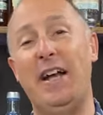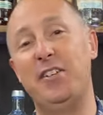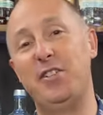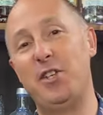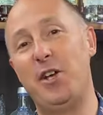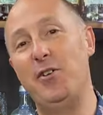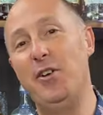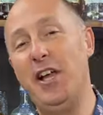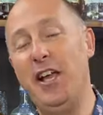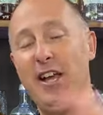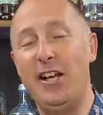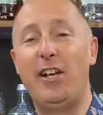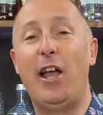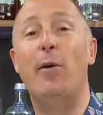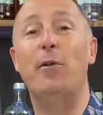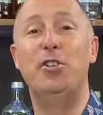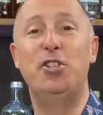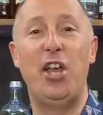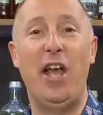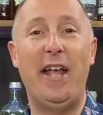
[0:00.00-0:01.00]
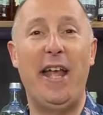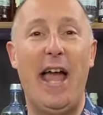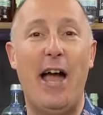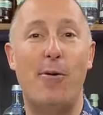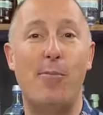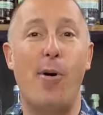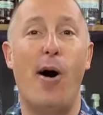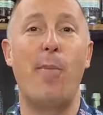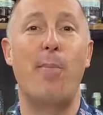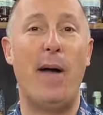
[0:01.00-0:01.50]
So go and check out
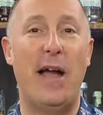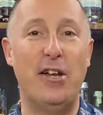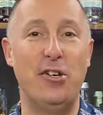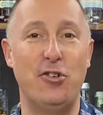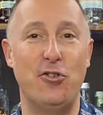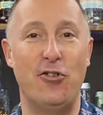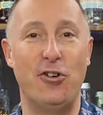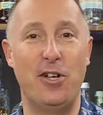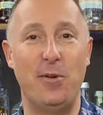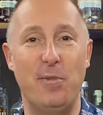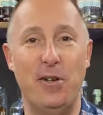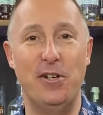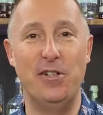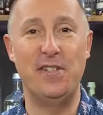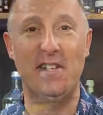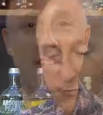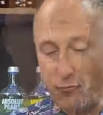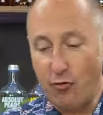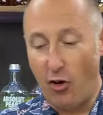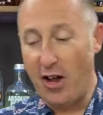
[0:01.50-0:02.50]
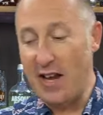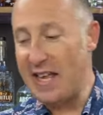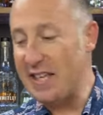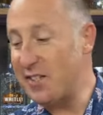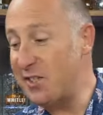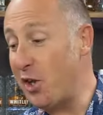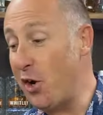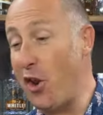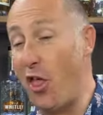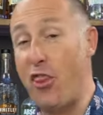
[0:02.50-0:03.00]
my Patreon community. Right then,
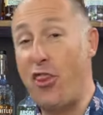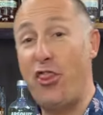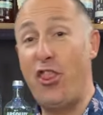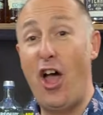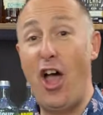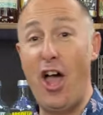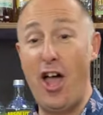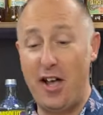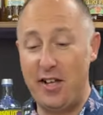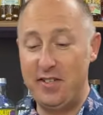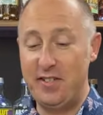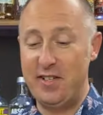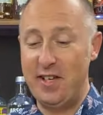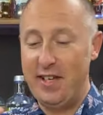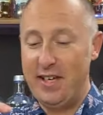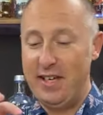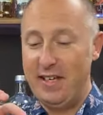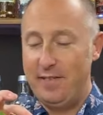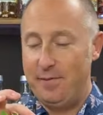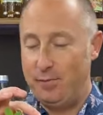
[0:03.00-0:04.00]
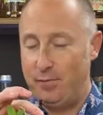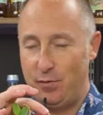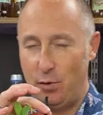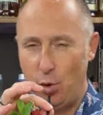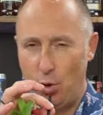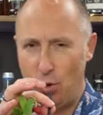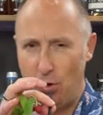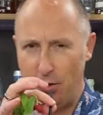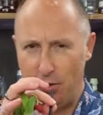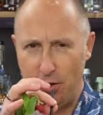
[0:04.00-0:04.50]
so the third,
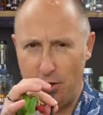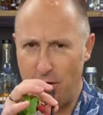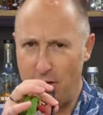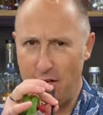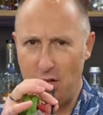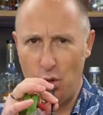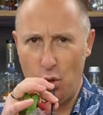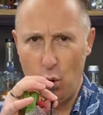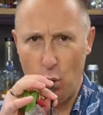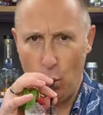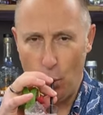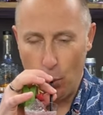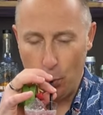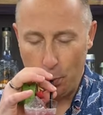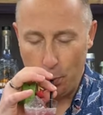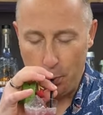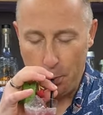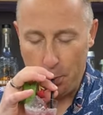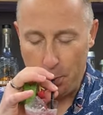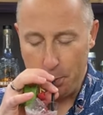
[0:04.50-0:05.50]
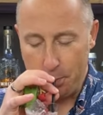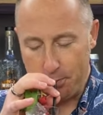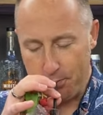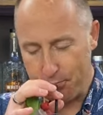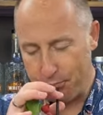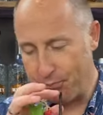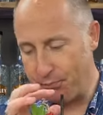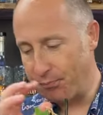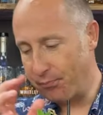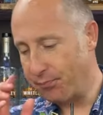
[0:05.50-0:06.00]
oh
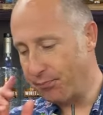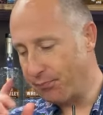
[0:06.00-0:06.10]
God. Mm.